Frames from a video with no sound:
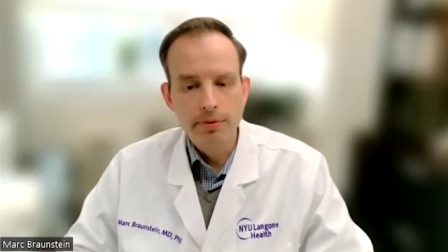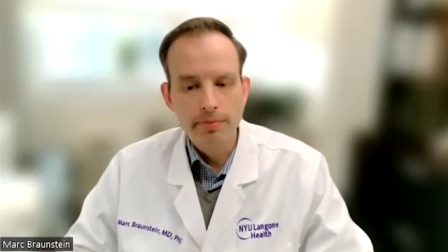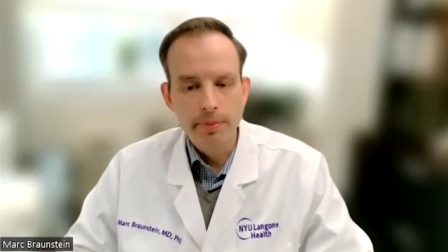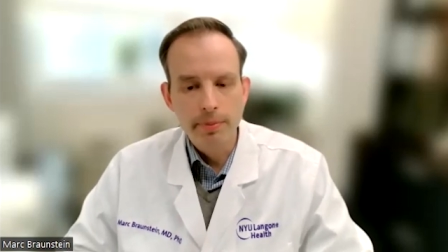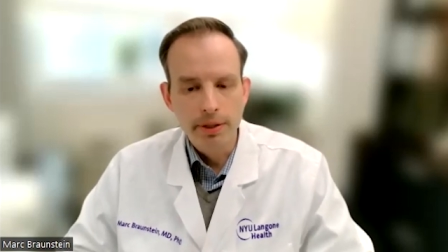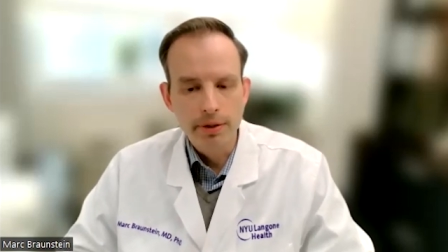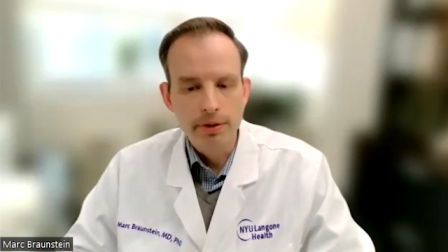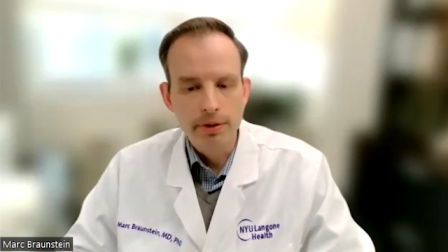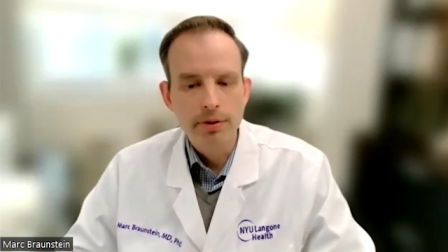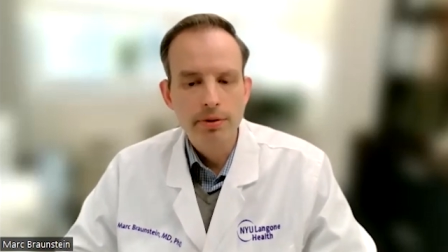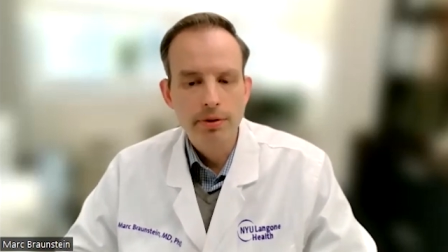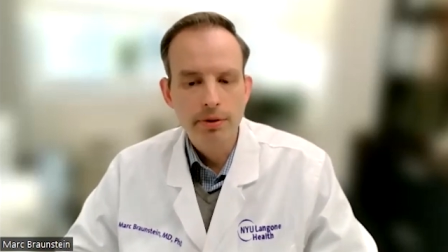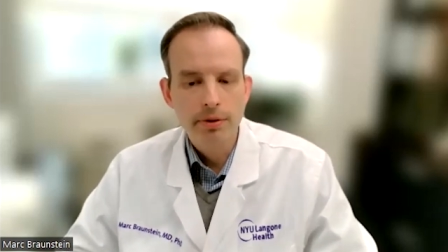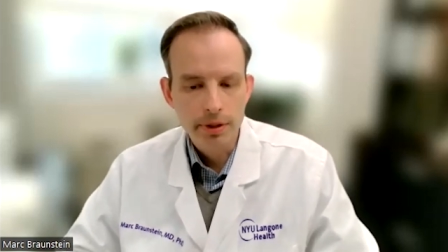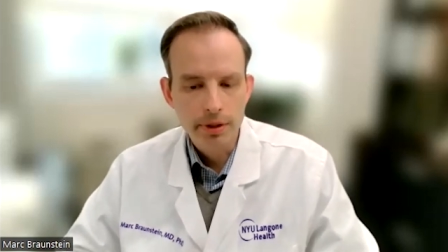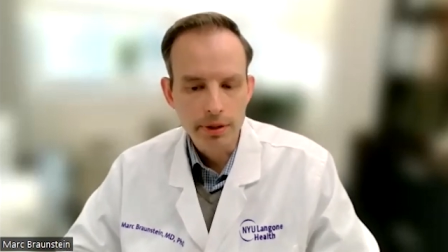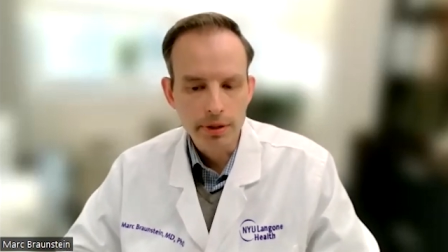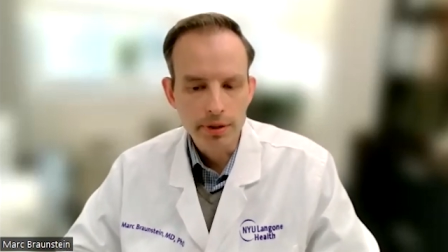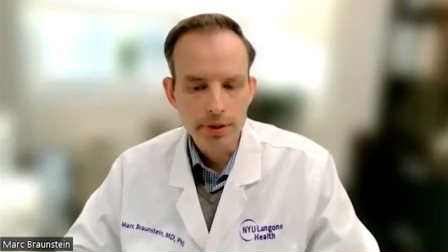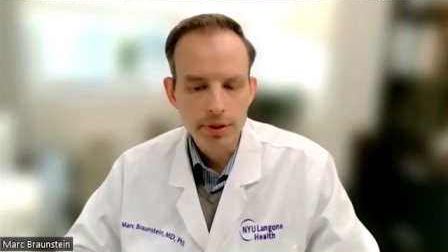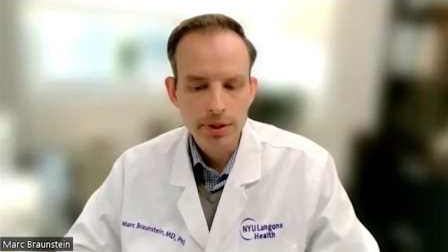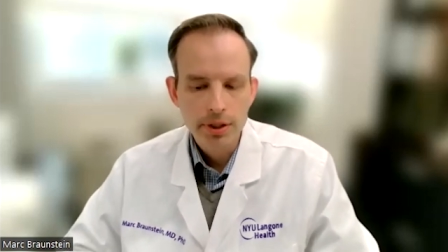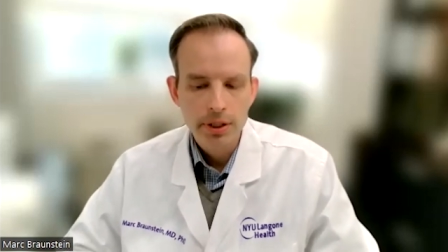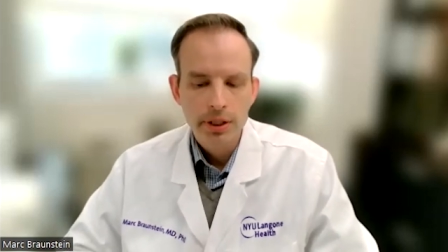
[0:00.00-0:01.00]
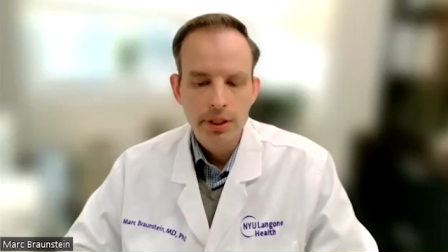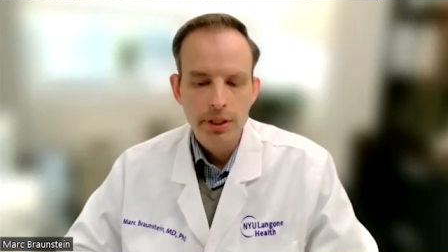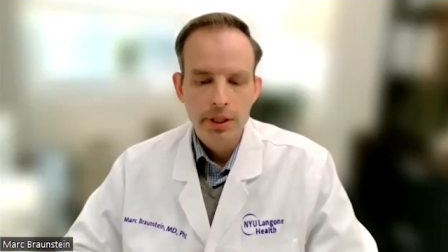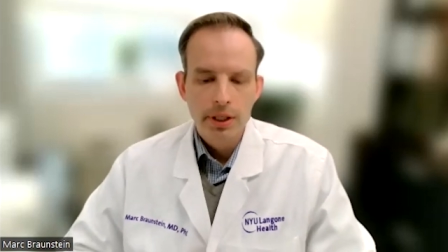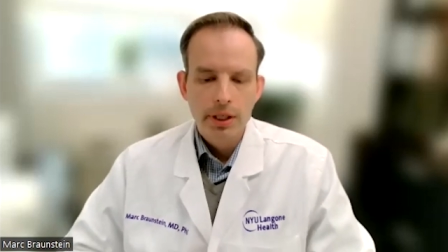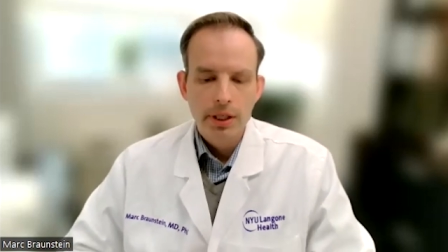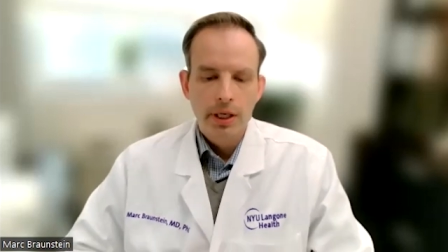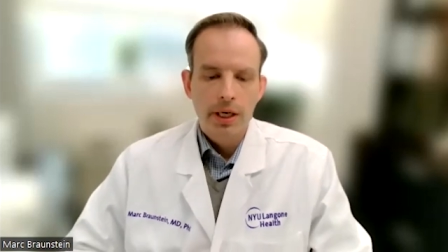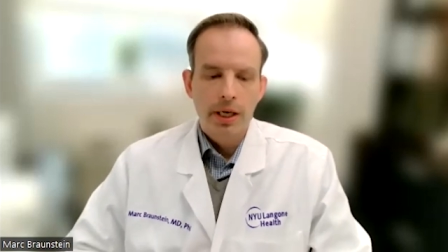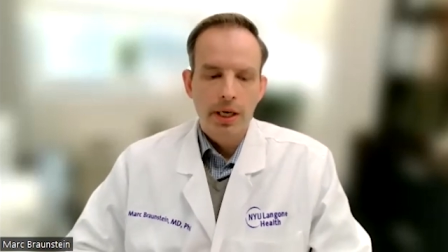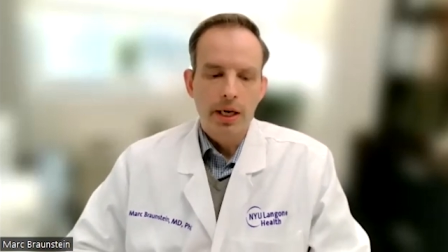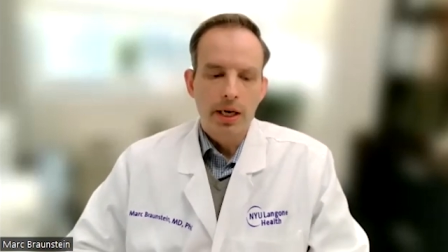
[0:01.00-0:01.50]
mentors.
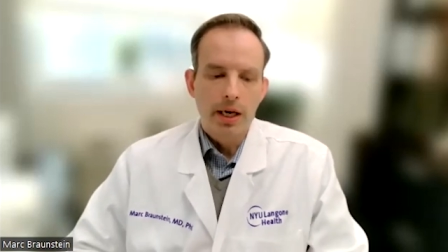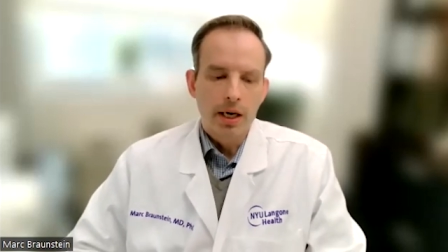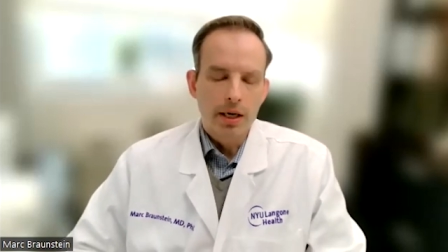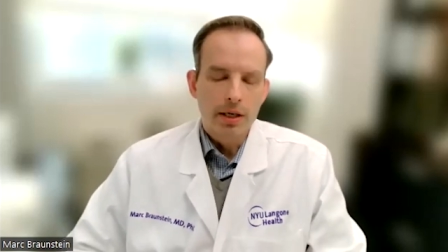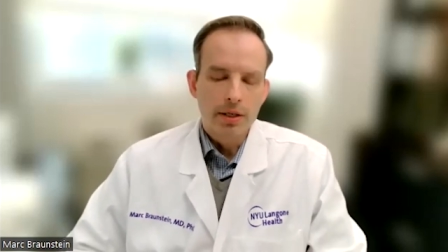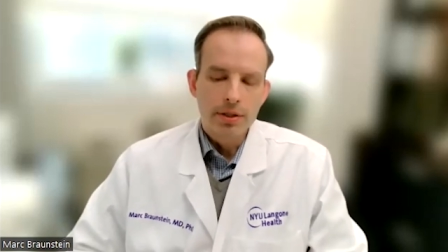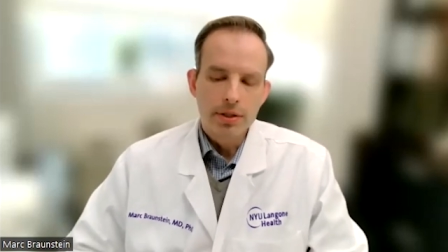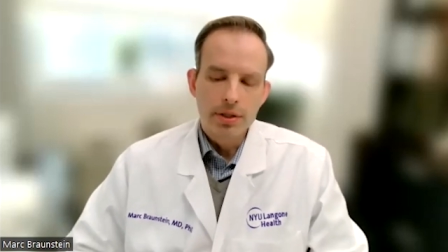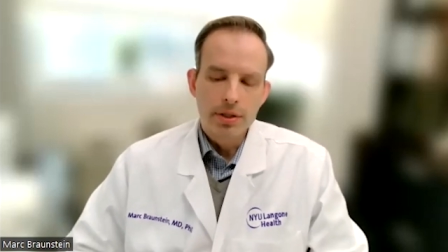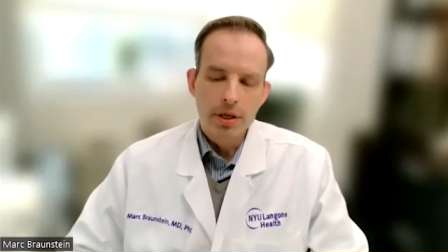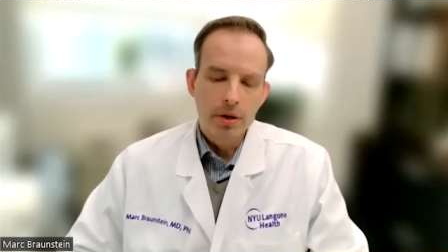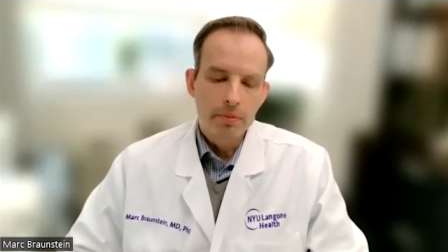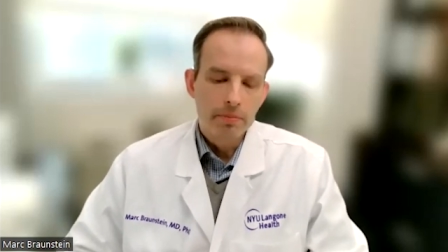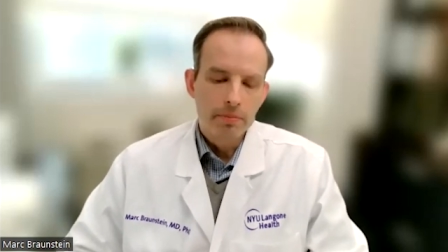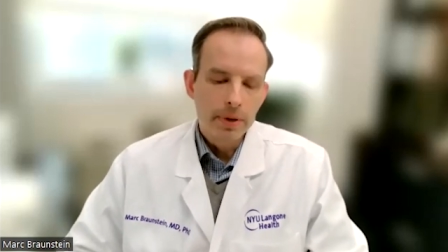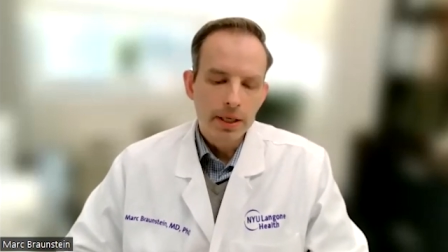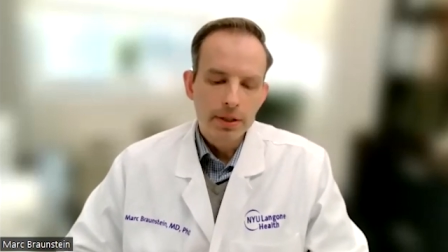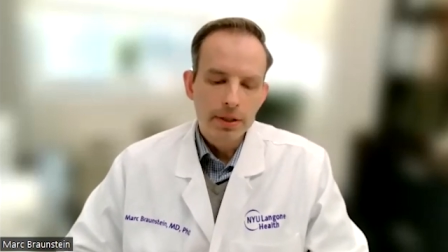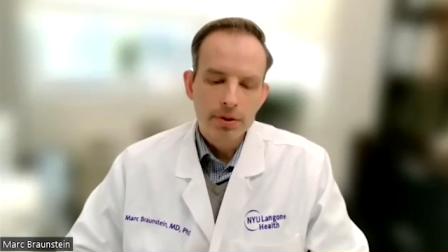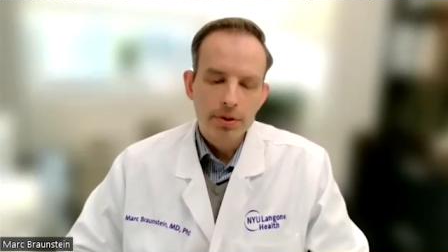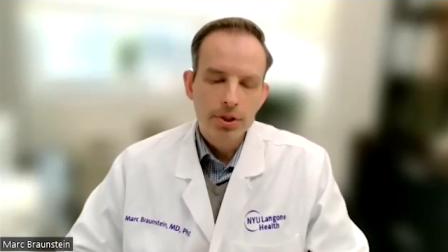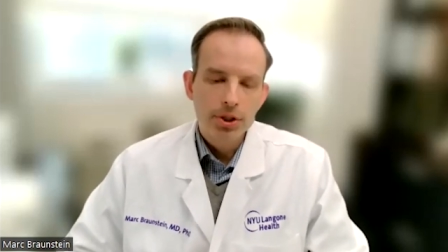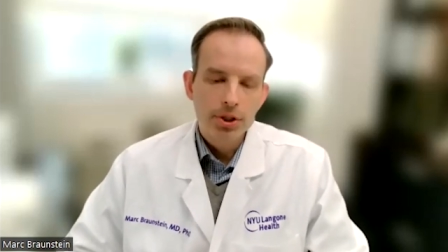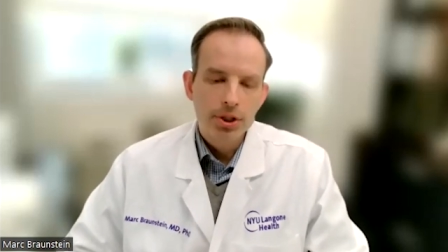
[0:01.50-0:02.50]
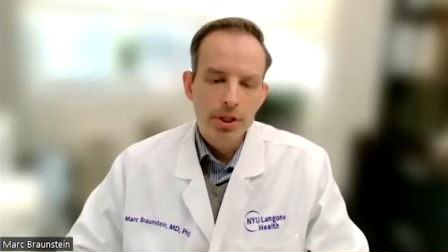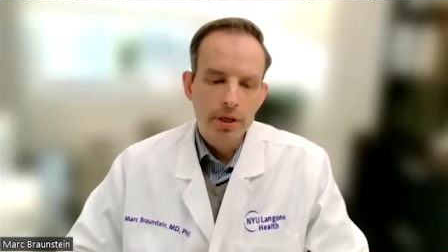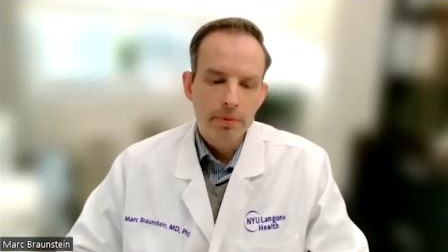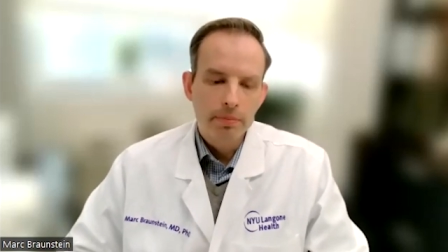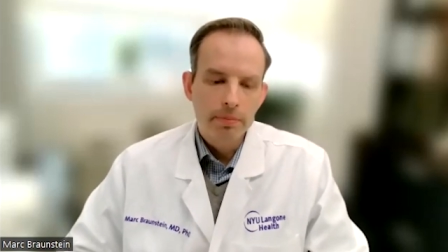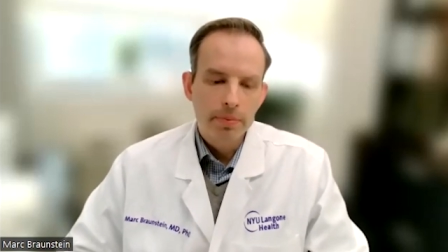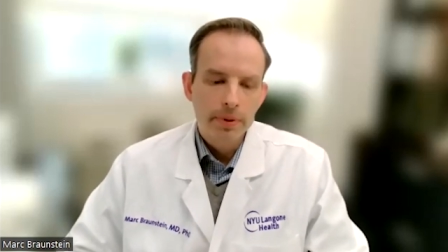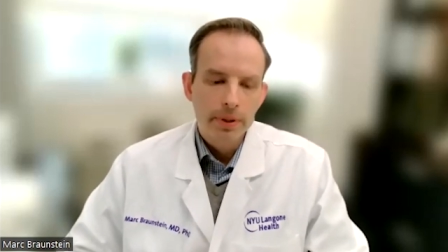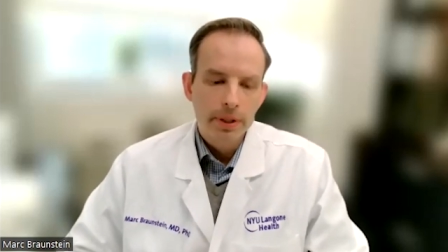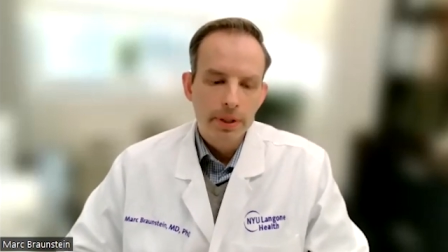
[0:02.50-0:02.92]
Mentorship